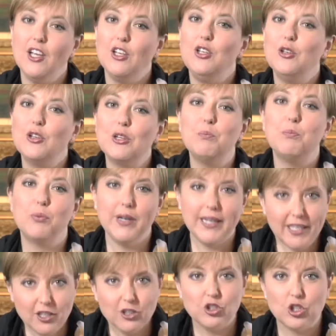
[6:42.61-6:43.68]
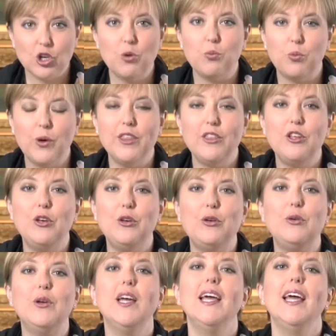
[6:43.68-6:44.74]
you can bring your job with
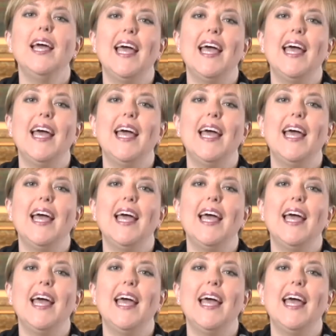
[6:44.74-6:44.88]
you.